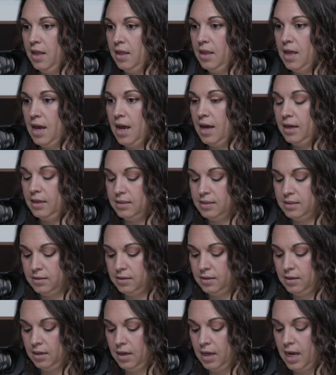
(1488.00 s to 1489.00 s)
that
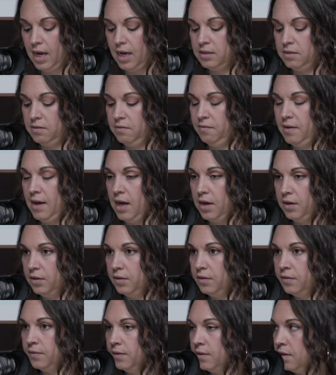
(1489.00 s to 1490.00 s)
has
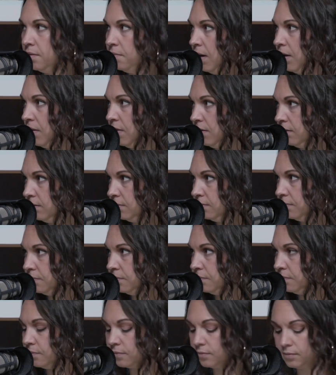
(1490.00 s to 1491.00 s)
value for the mother,
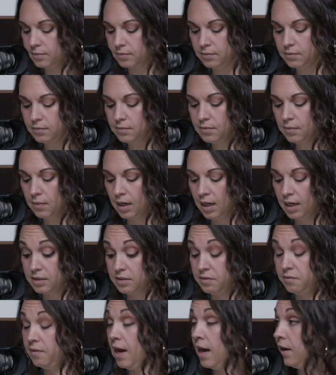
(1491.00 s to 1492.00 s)

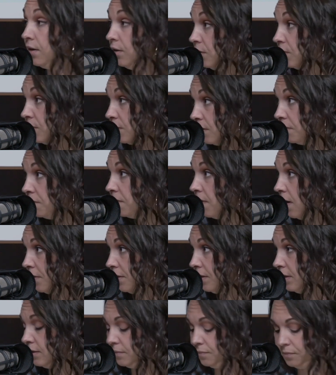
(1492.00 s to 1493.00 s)
has value for the
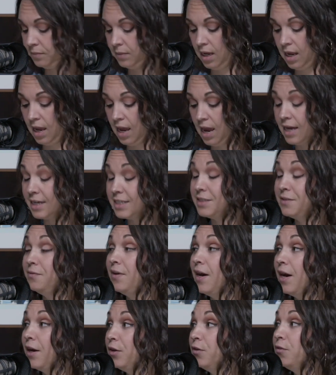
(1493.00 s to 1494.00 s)
father, has
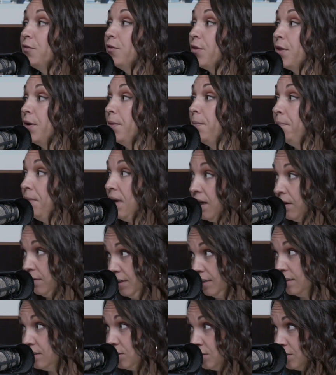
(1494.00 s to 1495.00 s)
value for their
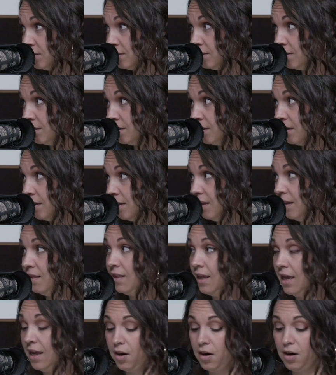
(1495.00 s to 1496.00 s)
marriage, that
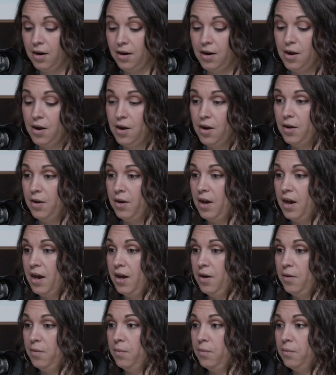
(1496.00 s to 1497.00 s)
they are
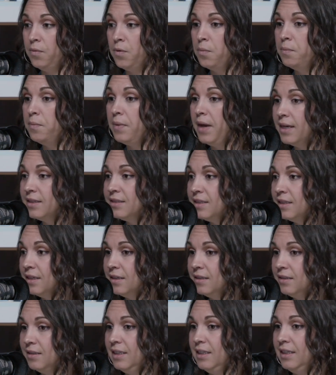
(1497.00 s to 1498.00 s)
uh,
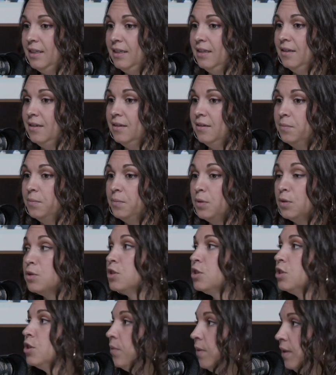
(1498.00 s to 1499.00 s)
romantically
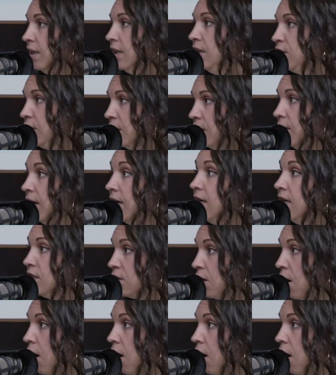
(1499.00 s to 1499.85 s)
pursuing each other and it's